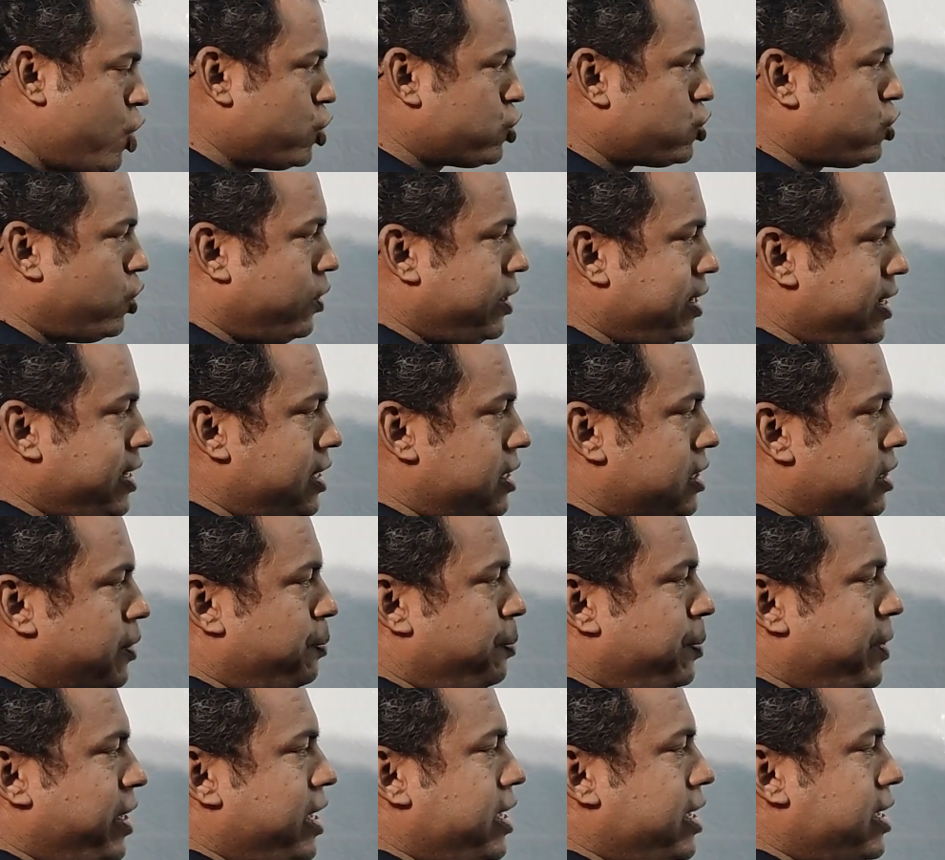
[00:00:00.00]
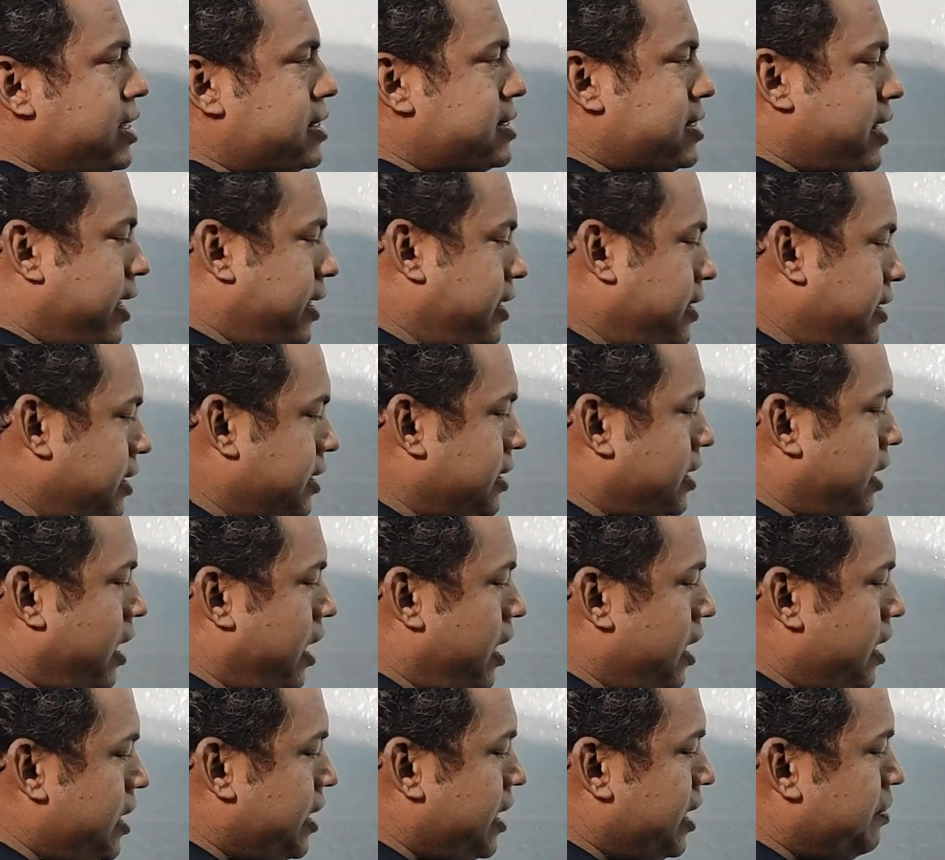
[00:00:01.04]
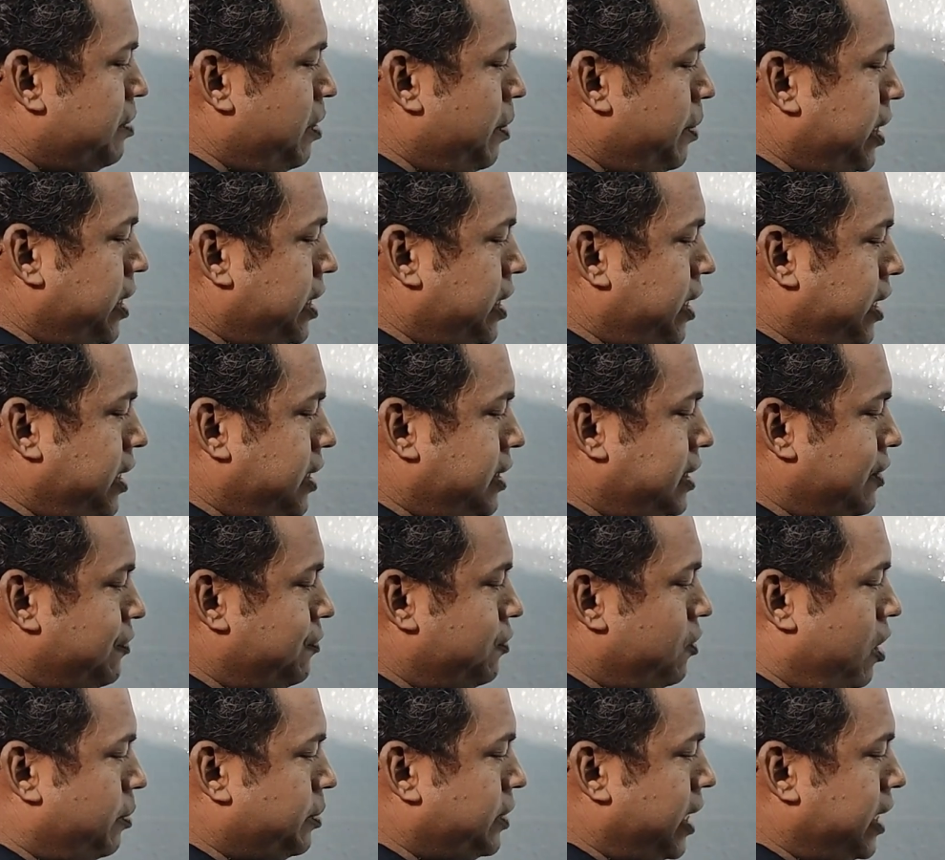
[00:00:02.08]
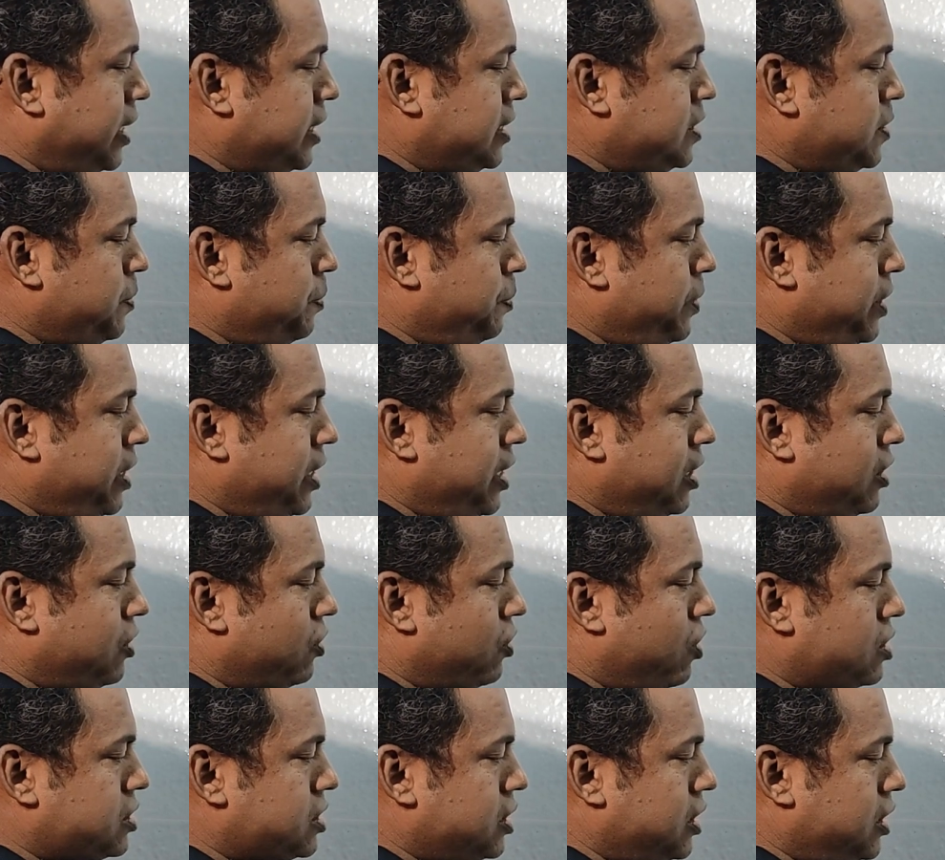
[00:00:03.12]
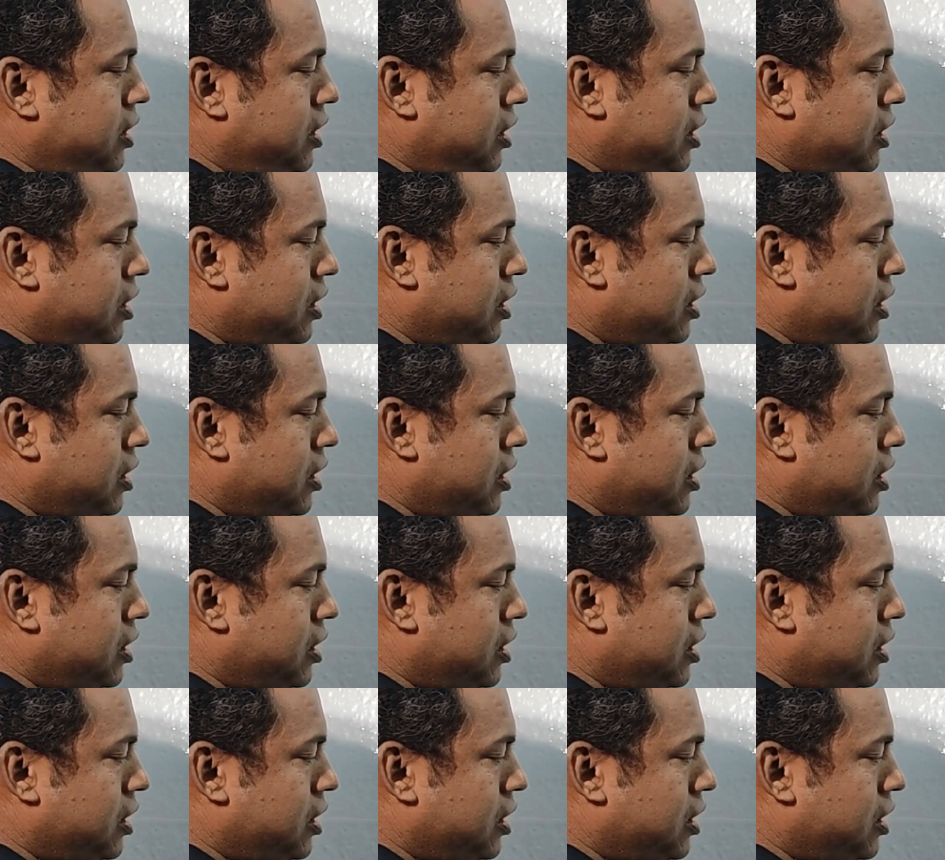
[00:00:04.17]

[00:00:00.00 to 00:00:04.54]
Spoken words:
So here P sine theta, it may be written in the form that is P cross E.